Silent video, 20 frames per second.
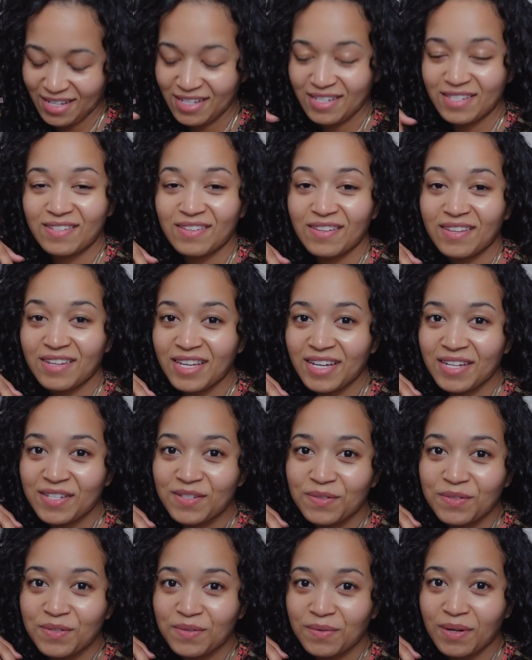So thank you guys
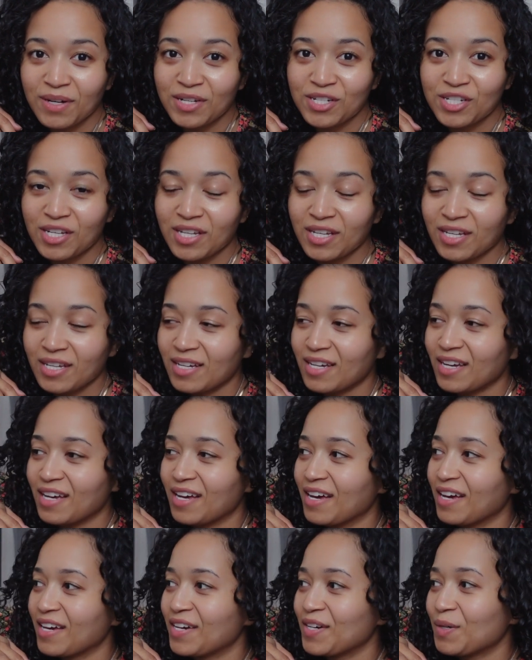so much for watching.
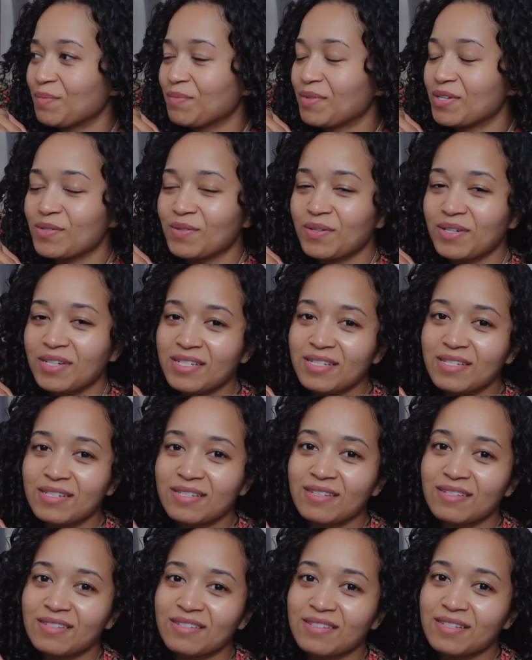I hope this
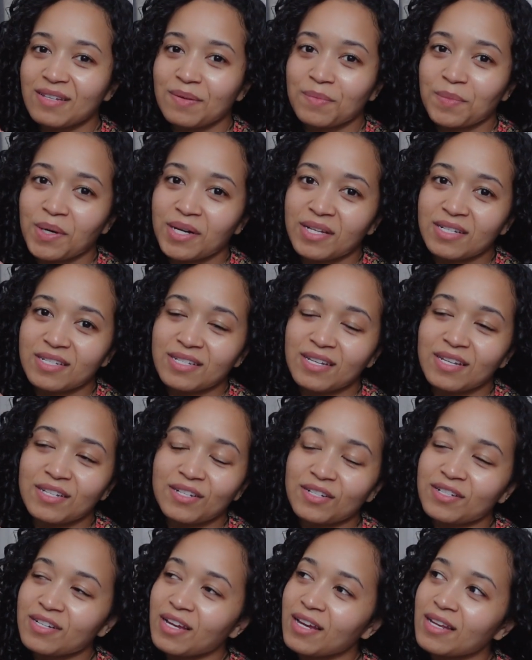was somewhat
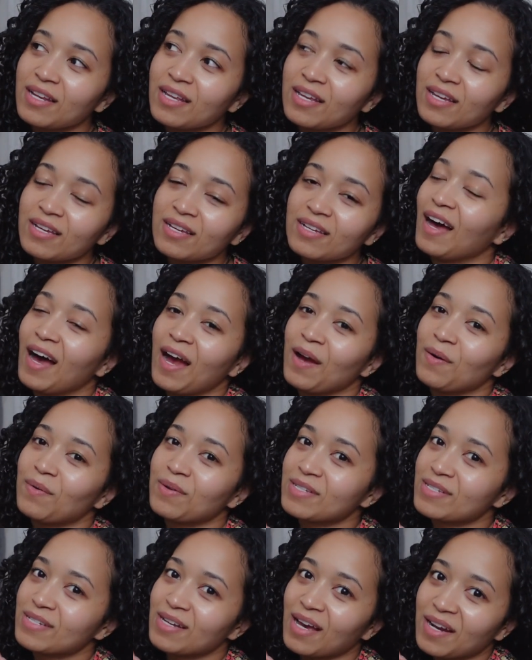entertaining. I
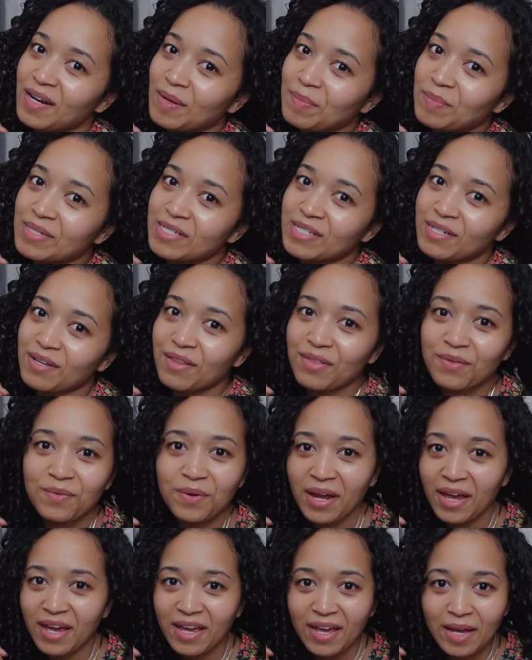was not up until
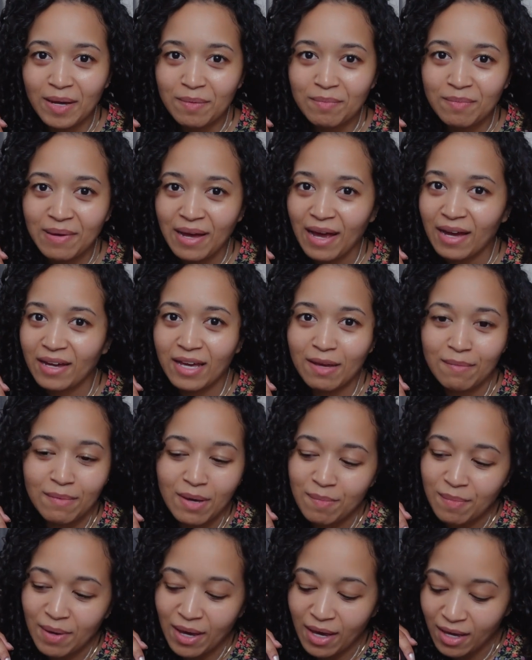three A M packing
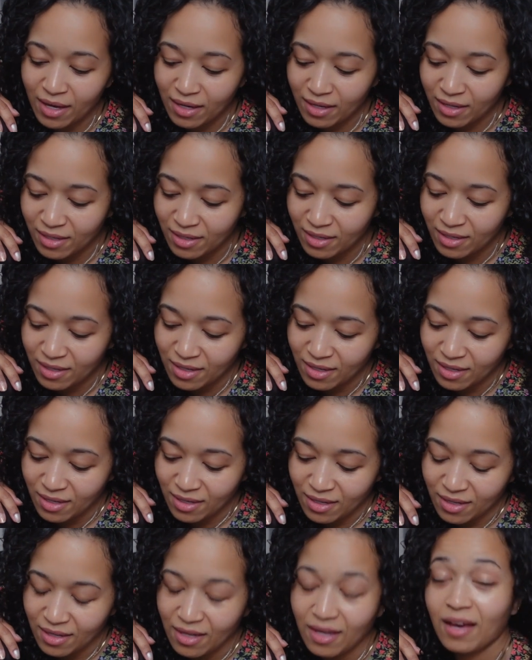my bag.
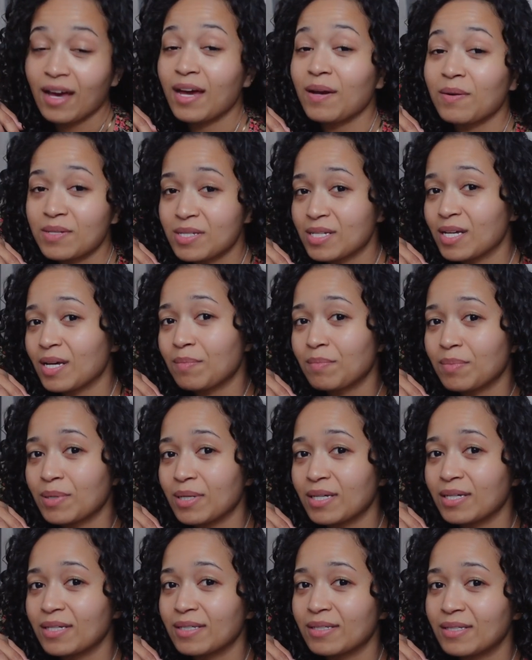I was up
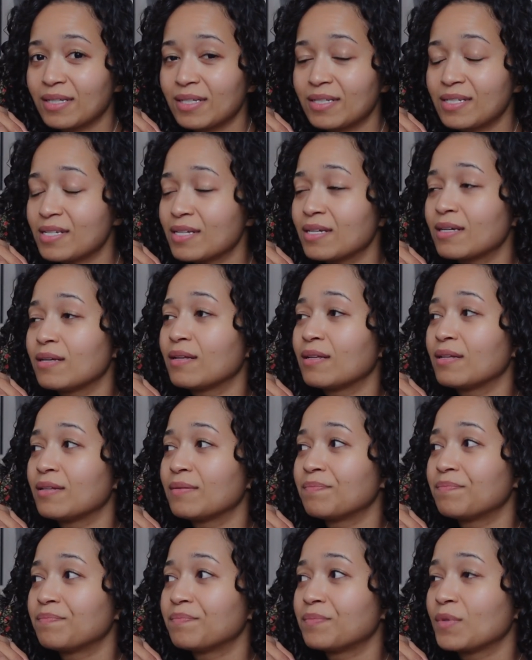until
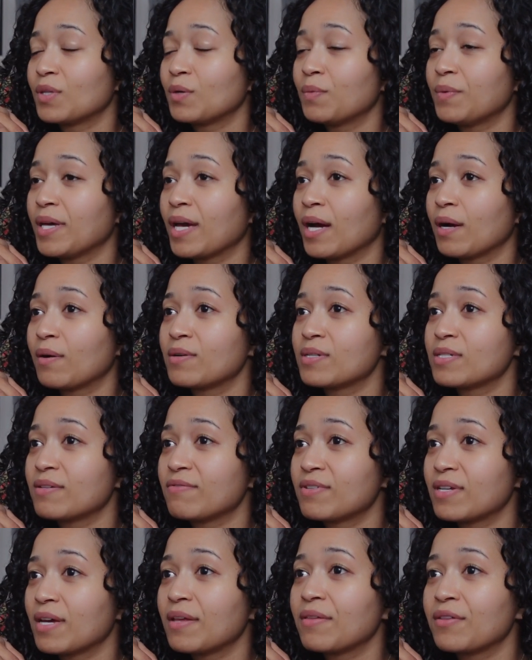the wee hours of
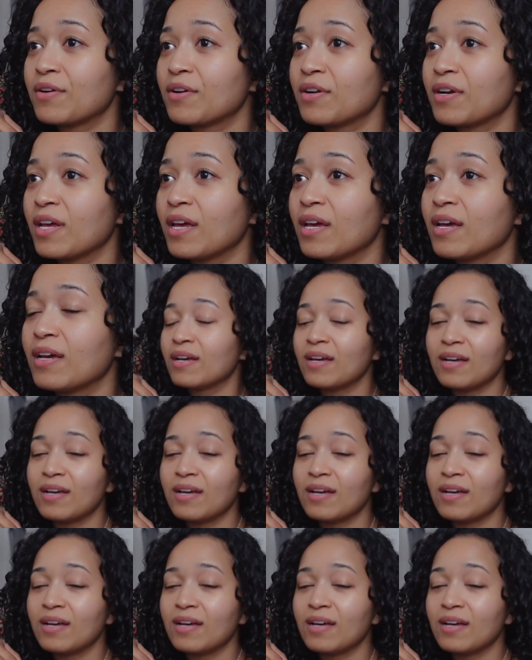ten thirty.